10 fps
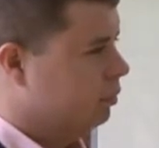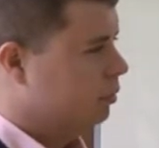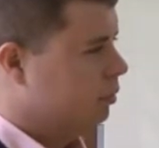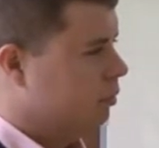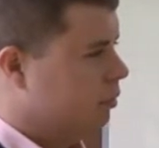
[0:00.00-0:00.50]

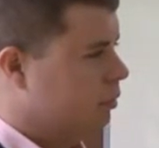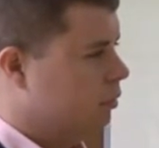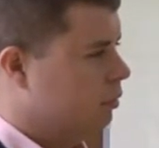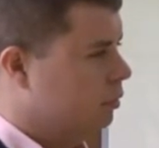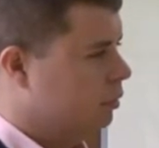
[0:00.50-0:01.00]

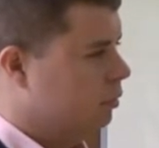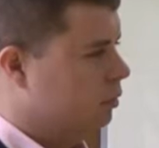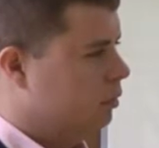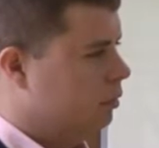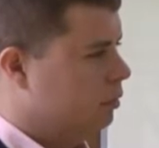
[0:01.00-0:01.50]

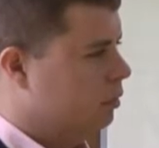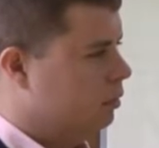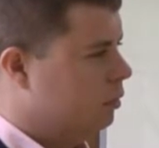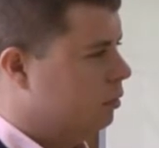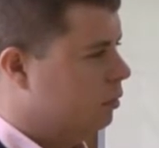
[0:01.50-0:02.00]

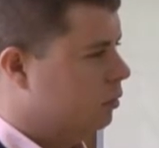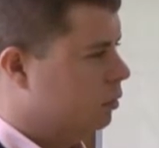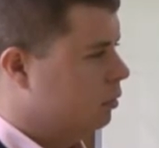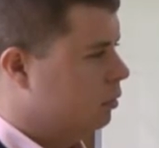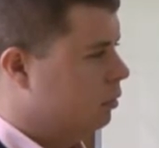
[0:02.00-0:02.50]

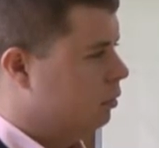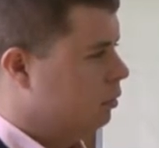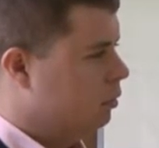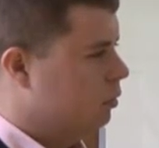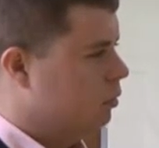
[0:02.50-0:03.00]

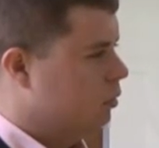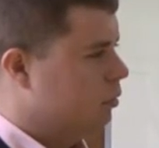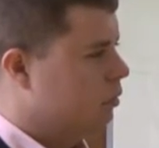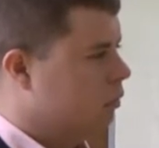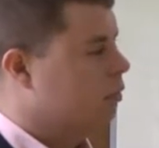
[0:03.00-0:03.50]

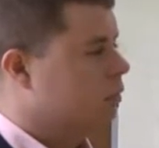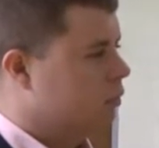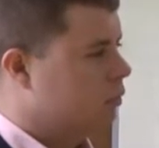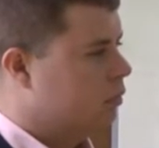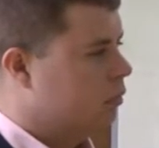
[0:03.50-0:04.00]

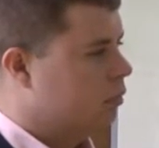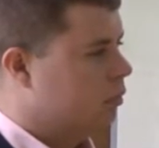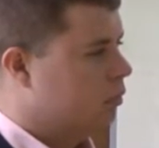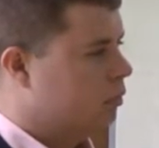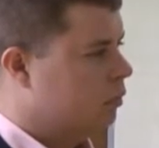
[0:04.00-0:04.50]

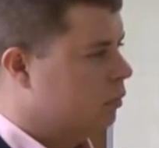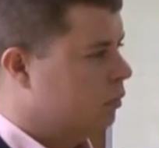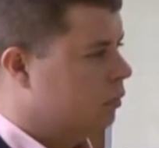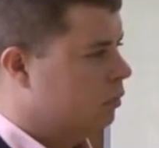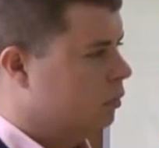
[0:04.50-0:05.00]

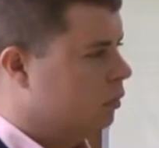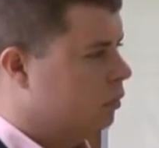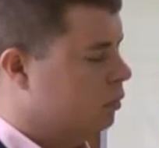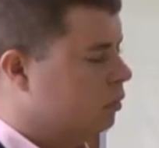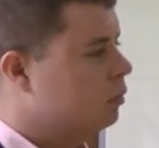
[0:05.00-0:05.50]

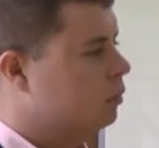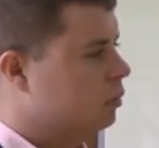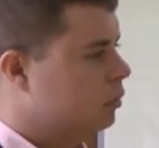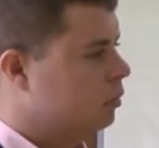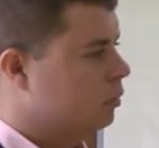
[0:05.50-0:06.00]
The person shown says nothing.